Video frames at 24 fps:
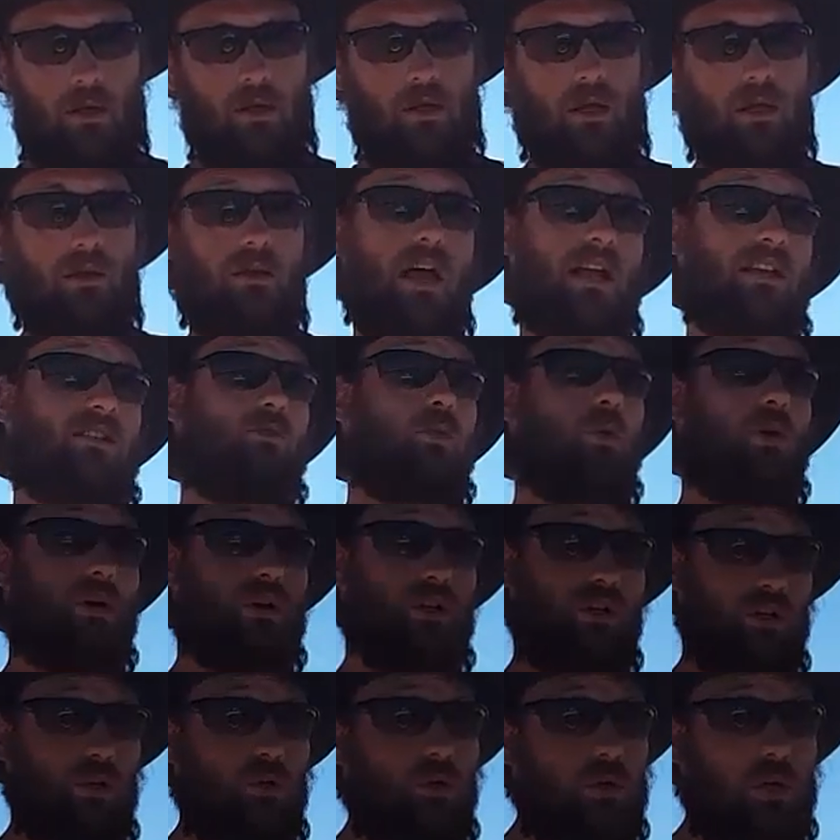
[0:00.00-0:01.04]
And that's where
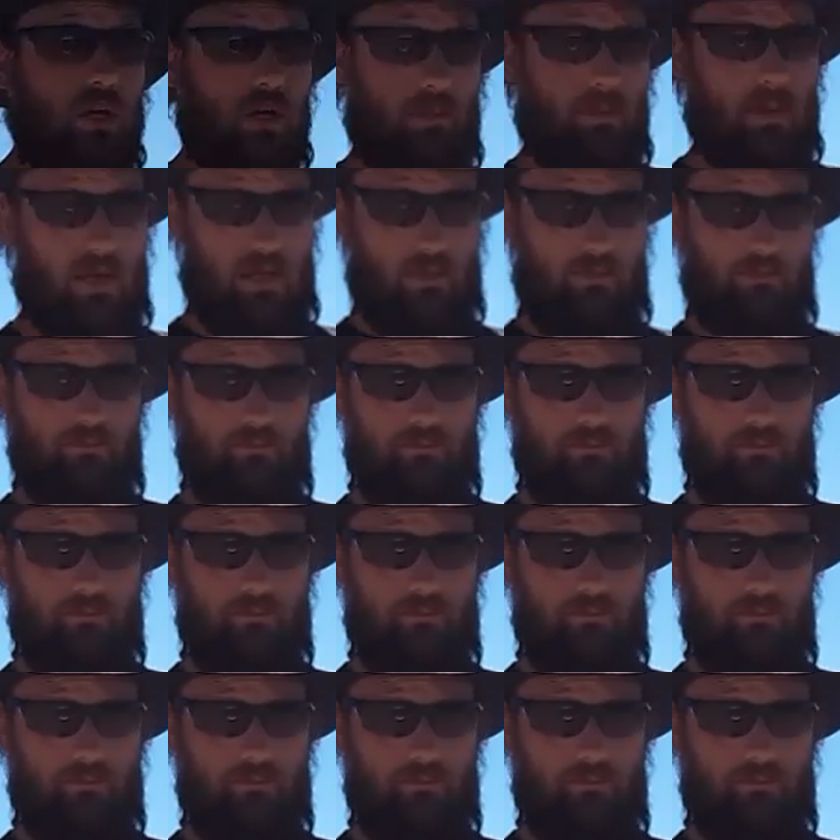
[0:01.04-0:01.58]
you come in.